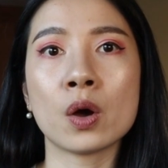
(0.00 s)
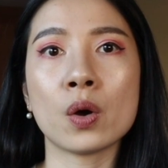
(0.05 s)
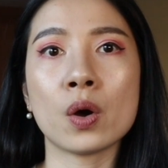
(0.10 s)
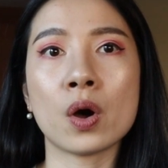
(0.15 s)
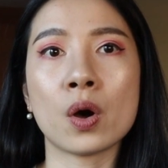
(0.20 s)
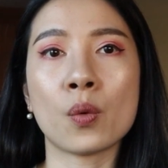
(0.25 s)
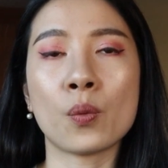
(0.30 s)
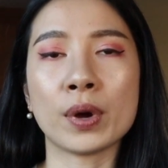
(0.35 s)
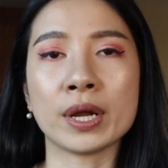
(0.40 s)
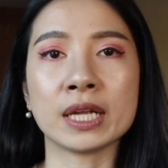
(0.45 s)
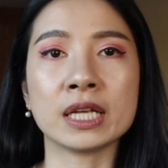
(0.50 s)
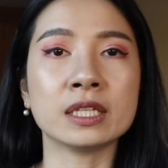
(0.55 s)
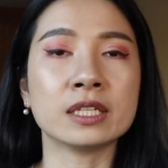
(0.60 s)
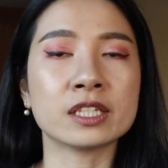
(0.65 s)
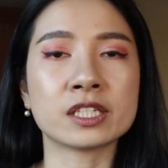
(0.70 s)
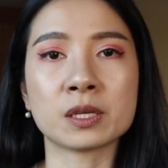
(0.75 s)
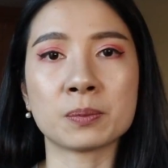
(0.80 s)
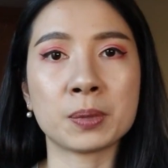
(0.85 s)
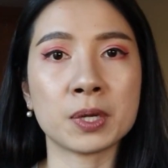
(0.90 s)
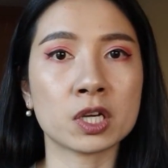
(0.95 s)
when he
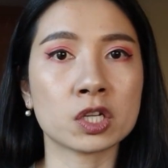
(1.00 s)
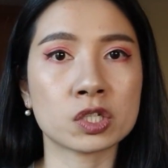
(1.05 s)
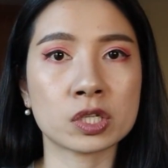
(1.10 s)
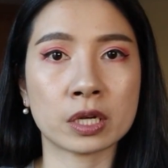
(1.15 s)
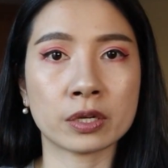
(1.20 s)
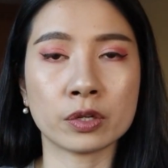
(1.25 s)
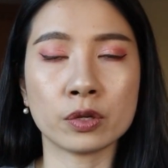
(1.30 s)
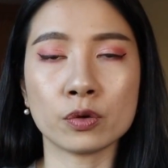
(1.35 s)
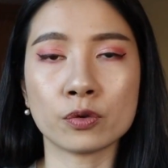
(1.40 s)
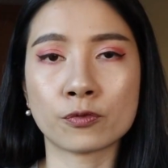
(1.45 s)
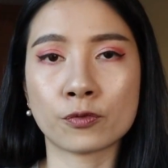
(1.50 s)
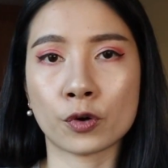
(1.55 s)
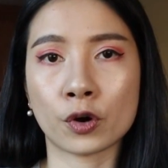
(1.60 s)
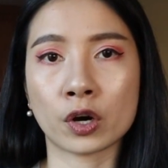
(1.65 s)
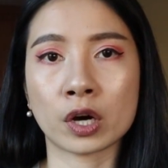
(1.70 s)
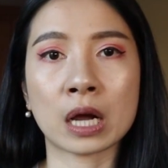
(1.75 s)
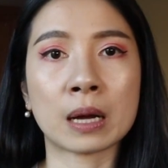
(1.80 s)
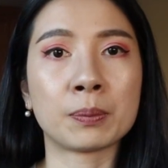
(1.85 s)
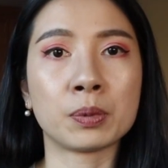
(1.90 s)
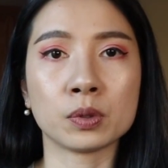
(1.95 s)
disappears on you for
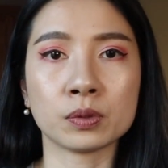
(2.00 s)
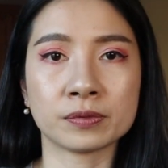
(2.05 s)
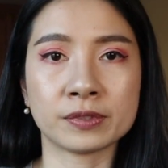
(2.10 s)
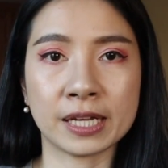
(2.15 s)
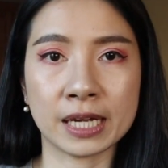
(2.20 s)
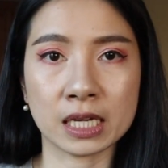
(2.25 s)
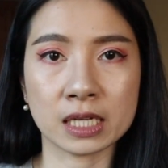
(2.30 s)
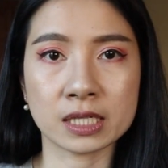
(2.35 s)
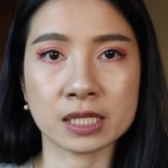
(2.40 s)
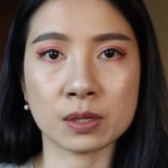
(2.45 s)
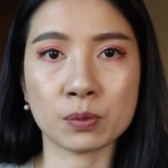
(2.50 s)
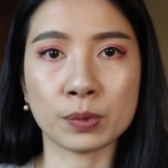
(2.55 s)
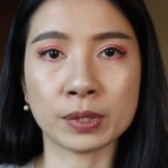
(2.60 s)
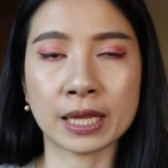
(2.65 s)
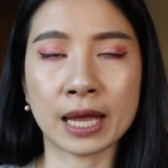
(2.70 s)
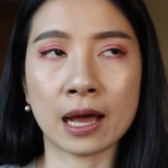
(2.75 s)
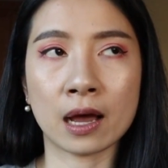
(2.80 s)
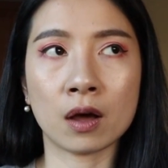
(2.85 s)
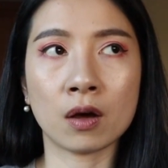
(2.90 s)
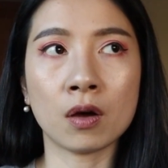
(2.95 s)
a couple of days
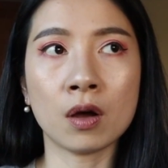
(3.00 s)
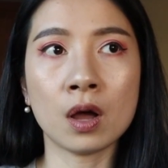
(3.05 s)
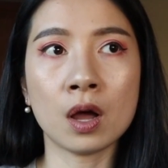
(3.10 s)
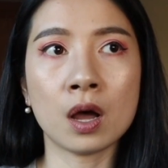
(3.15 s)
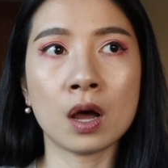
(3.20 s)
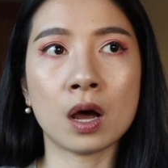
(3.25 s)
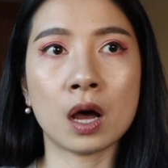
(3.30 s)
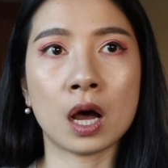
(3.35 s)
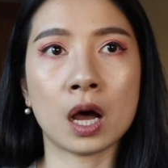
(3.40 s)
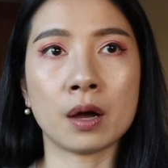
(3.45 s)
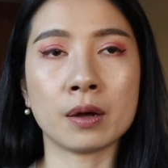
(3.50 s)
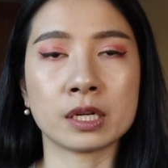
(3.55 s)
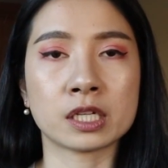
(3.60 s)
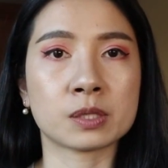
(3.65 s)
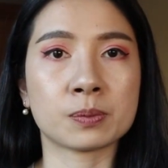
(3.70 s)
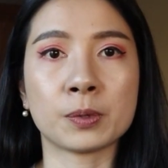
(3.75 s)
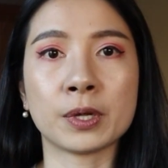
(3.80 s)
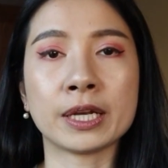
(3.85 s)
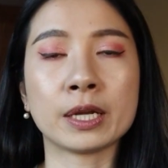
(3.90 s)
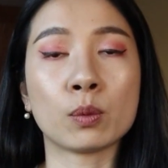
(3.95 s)
without
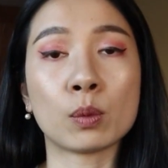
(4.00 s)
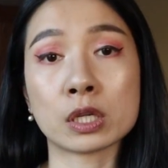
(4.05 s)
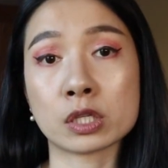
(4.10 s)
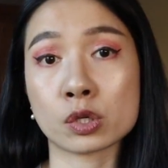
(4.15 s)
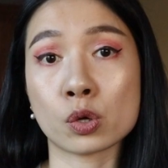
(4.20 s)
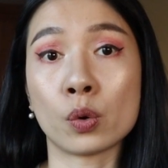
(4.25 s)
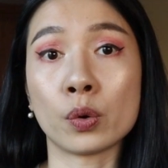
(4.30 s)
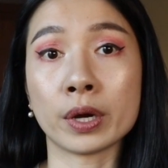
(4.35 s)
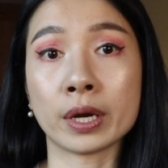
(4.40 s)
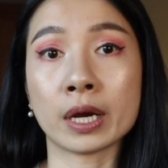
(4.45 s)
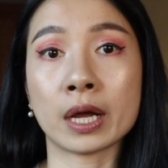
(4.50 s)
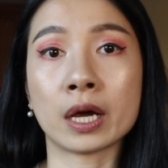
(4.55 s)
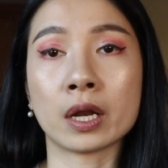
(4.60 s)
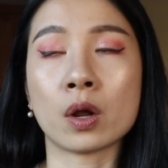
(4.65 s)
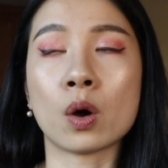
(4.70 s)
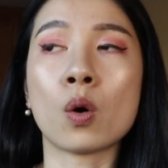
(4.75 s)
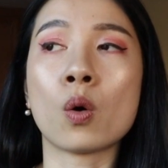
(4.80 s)
explaining what's going on,